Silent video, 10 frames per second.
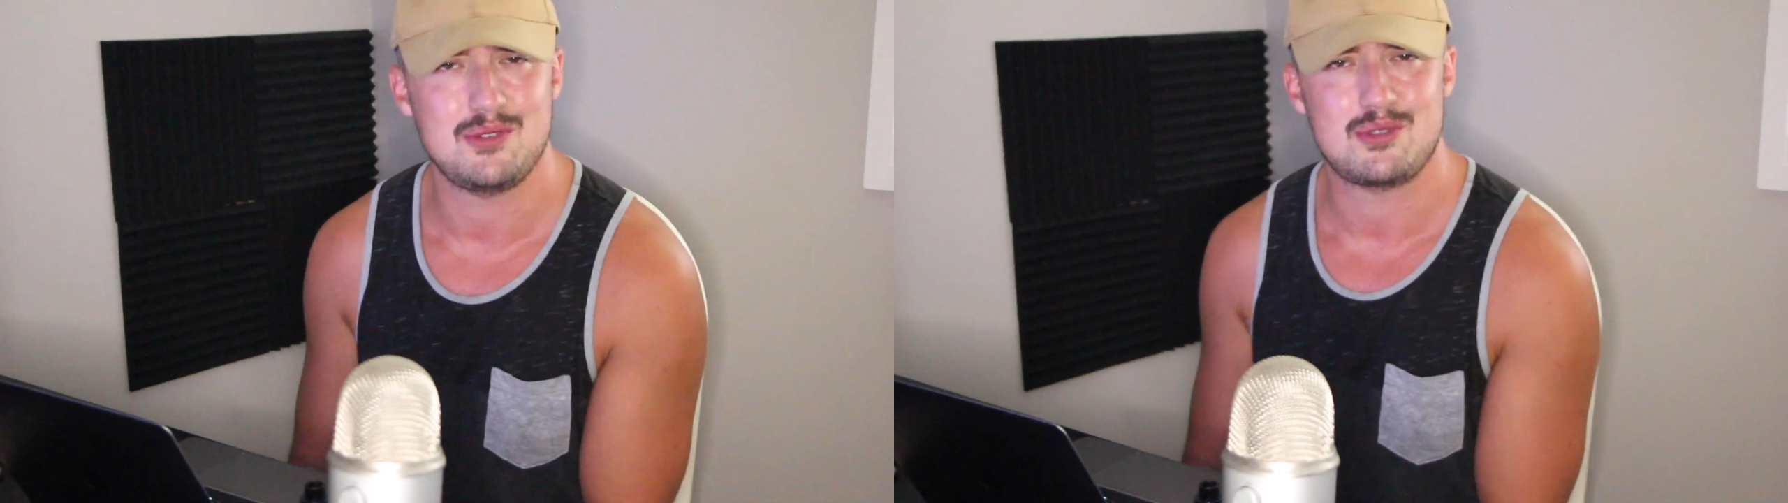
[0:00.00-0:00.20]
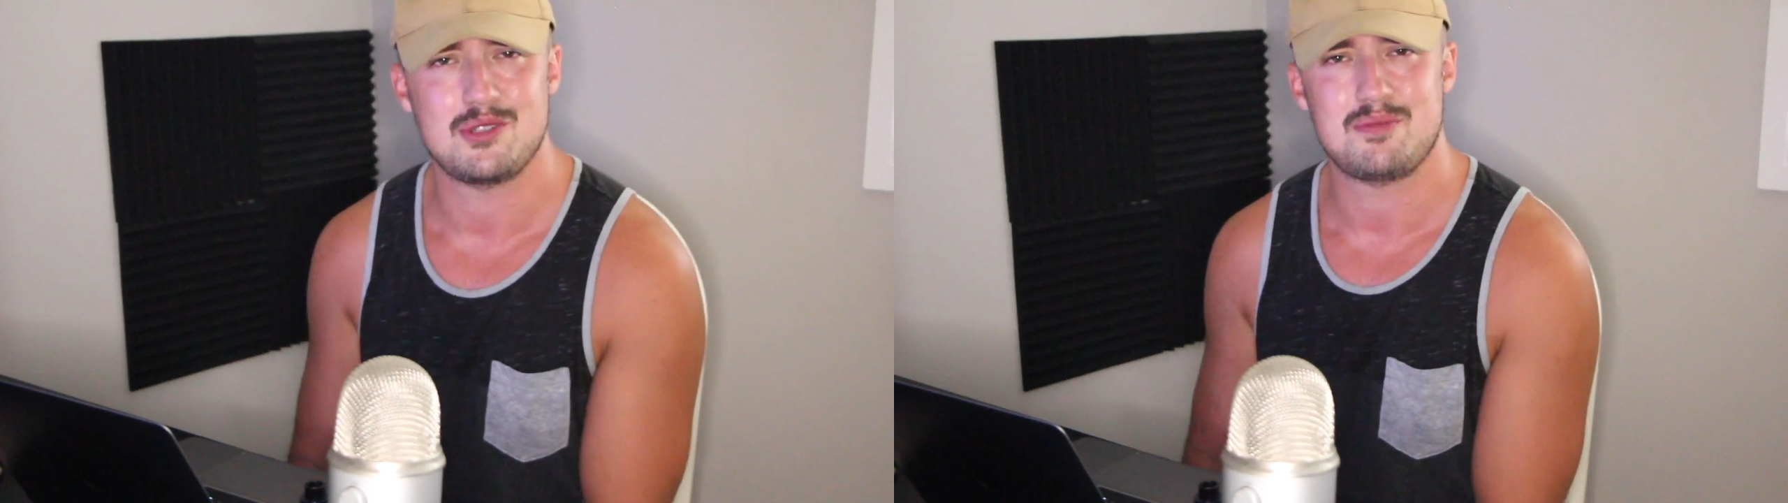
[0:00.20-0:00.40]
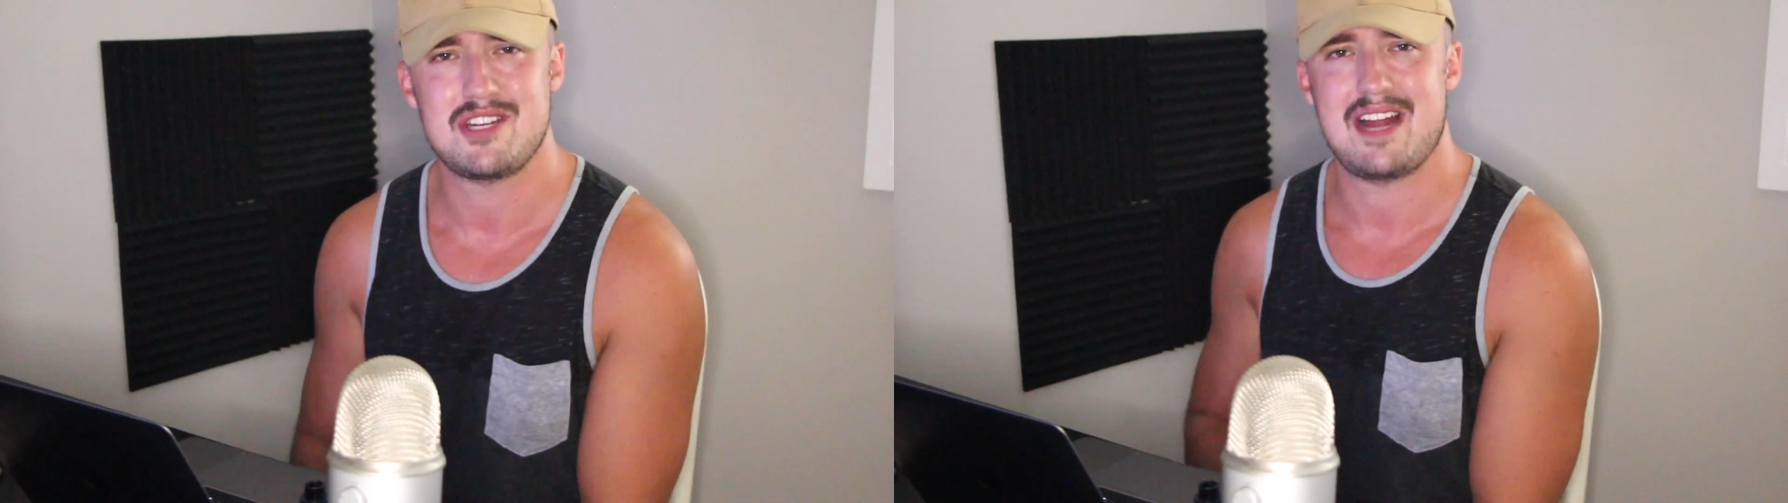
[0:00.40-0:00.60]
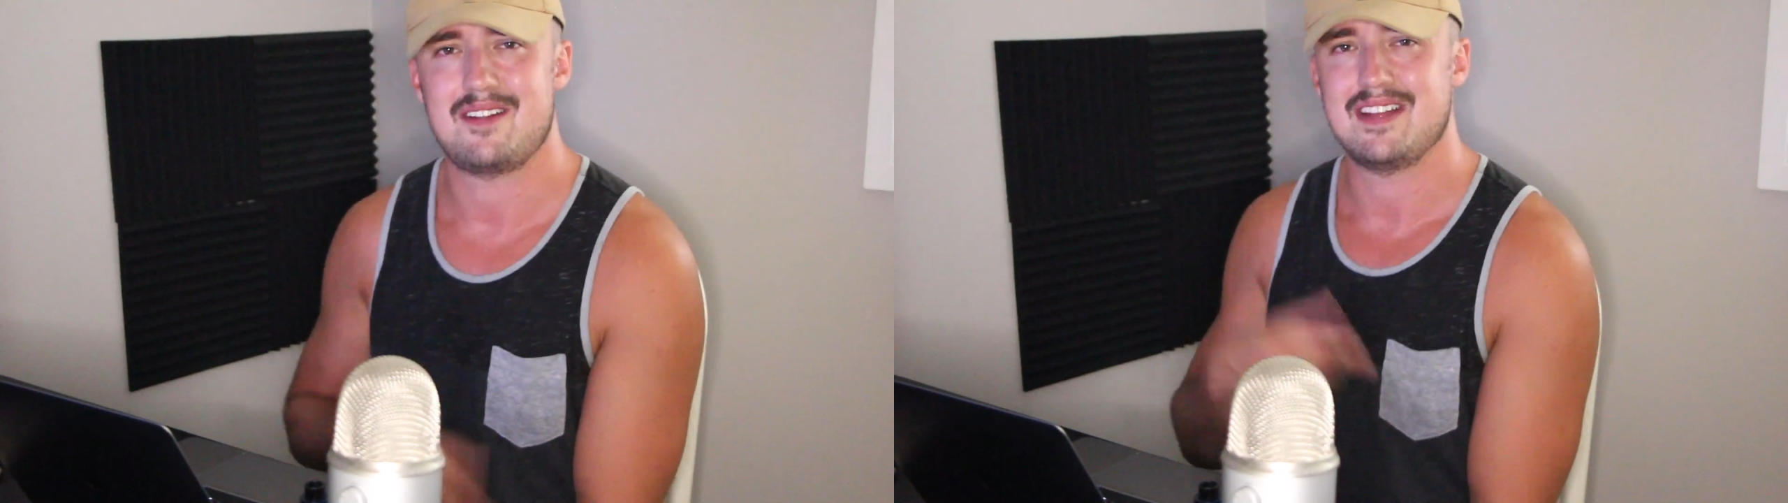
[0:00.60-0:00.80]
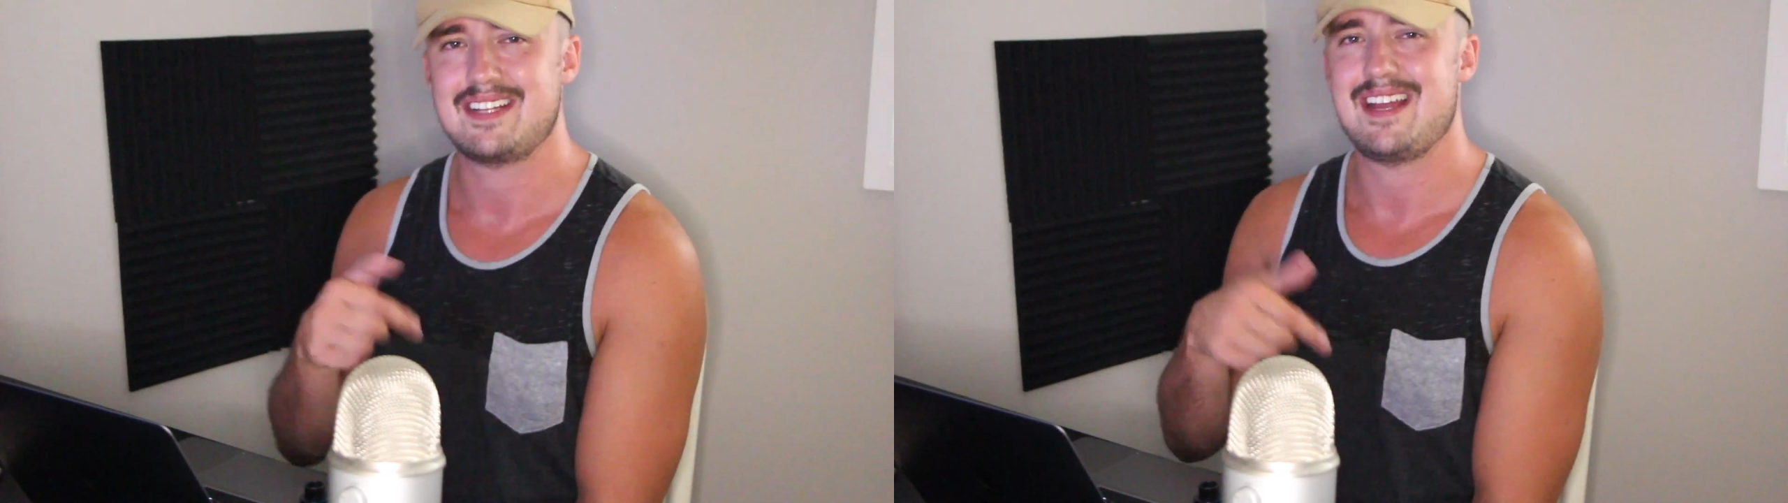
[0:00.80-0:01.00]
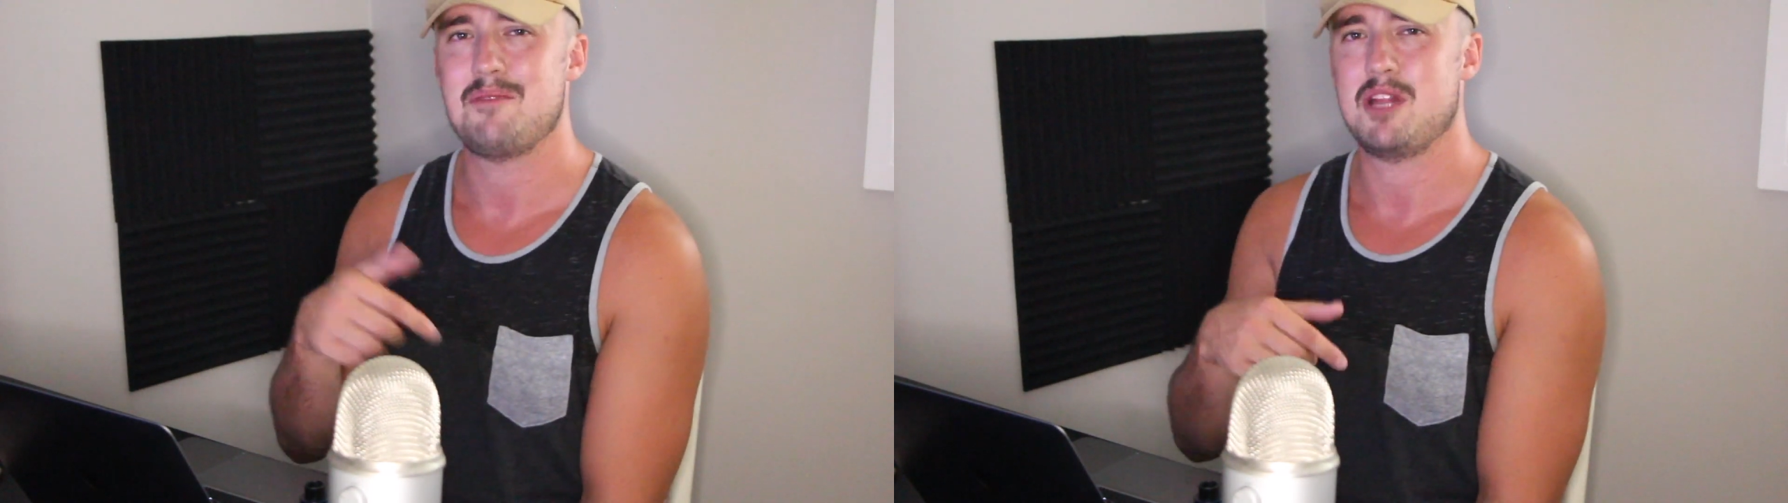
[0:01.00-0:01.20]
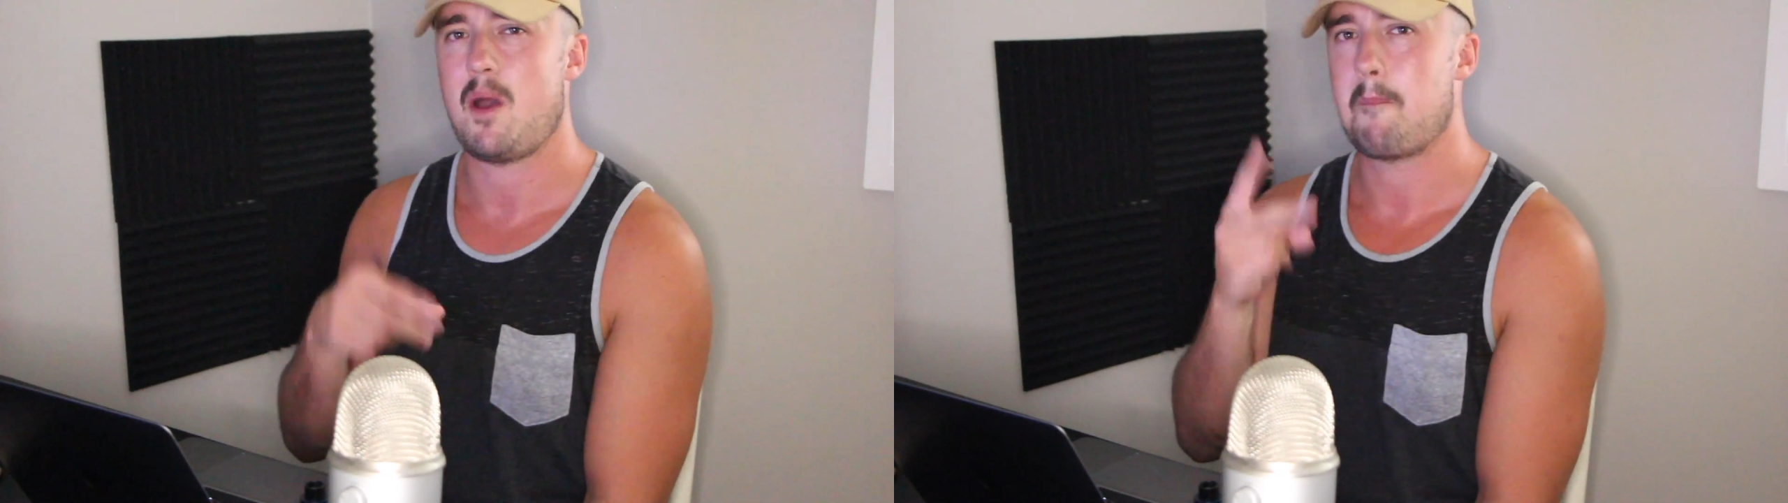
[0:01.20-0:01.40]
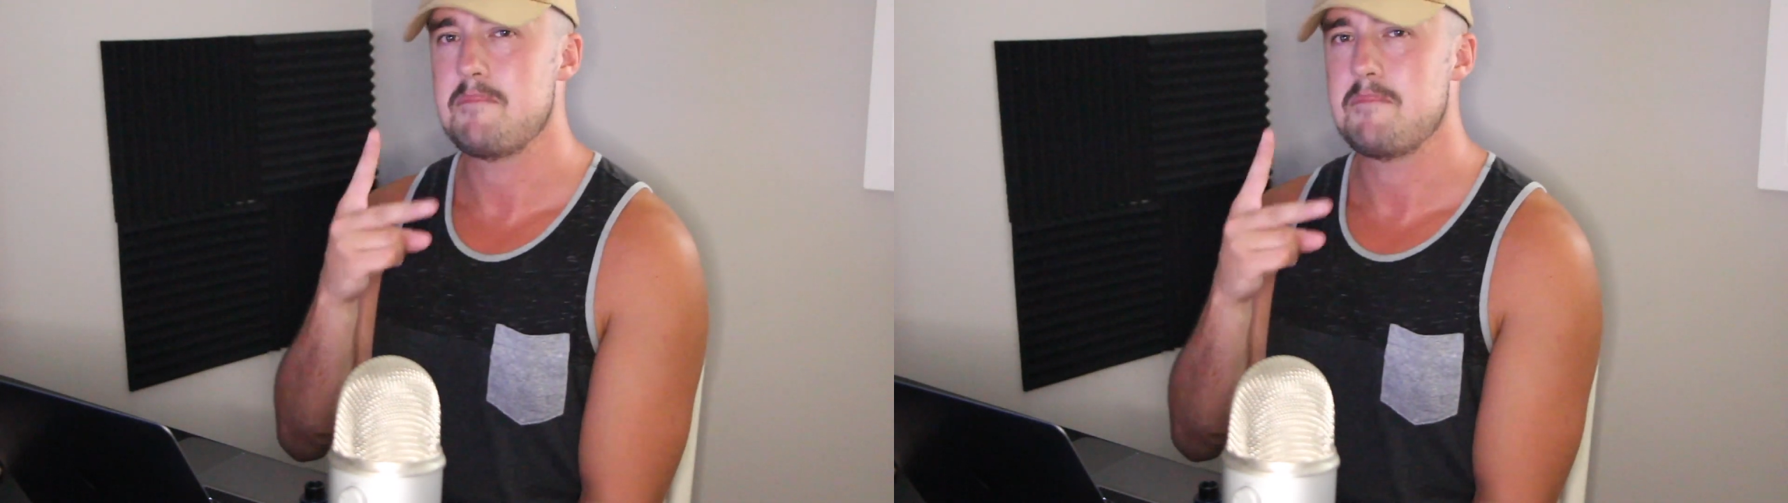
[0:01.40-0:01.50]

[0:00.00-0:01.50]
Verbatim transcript: YouTube channel. Link down below.